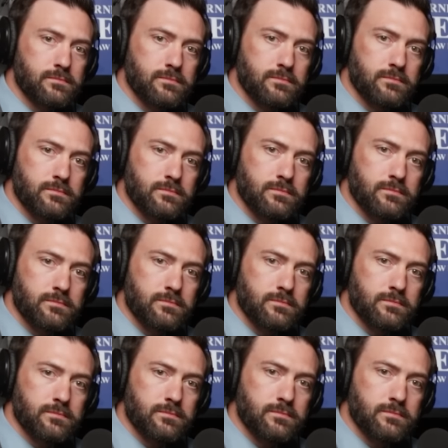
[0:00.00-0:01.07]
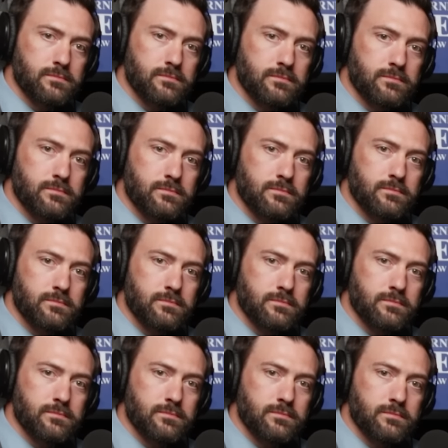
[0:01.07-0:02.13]

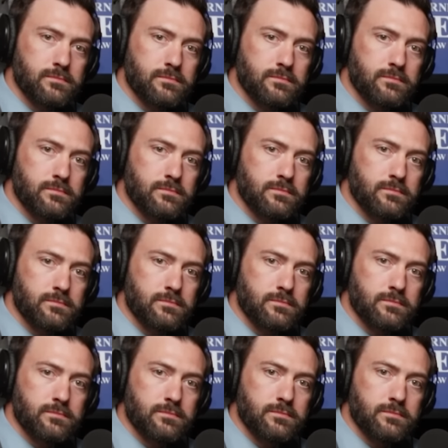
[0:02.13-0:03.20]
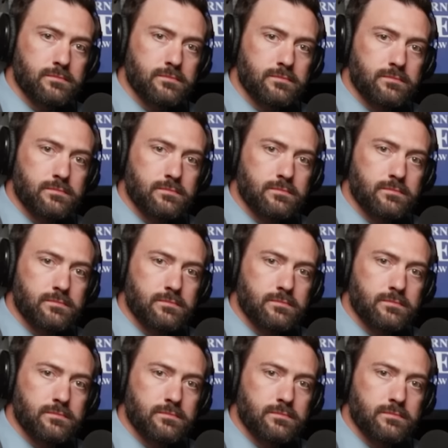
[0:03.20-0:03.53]
No words are spoken by the person on screen.